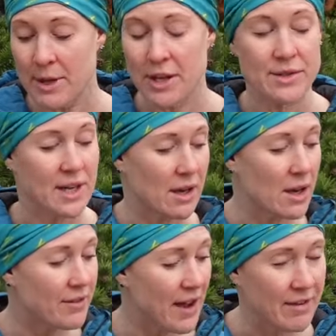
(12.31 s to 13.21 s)
be using a
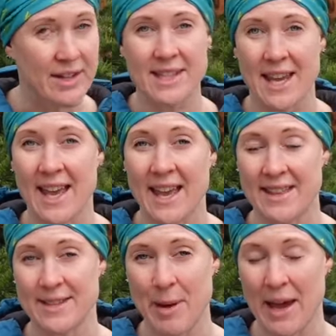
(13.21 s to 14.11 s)
lot of Harrier's gear in
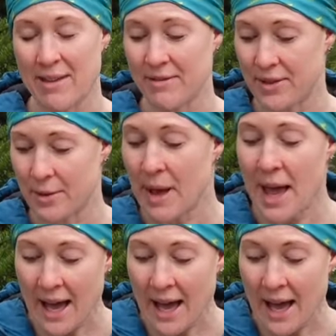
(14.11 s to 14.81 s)
this packing film